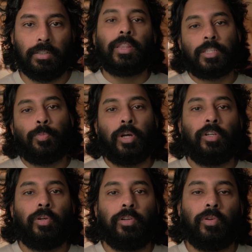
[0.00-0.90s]
At this point,
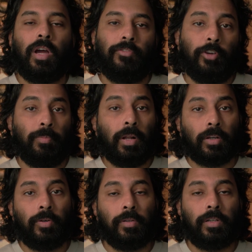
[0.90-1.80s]
you're going to have your bulk
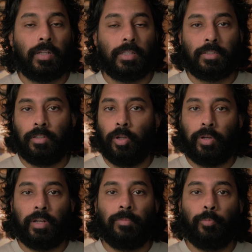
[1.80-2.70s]
roller that's
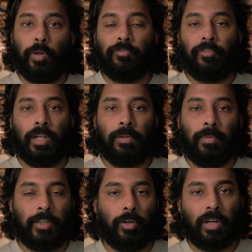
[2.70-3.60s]
loaded up with film,
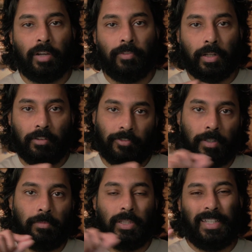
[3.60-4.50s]
and you're going to have a little
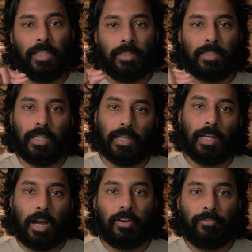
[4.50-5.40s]
film leader sticking
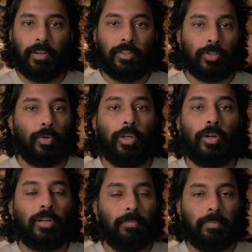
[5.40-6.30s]
out of it, so
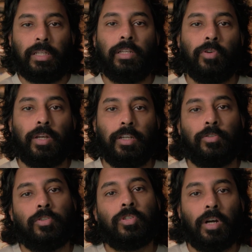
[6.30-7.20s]
you're completely ready
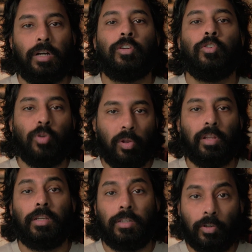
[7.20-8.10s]
to start
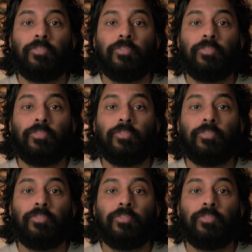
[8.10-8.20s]
rolling your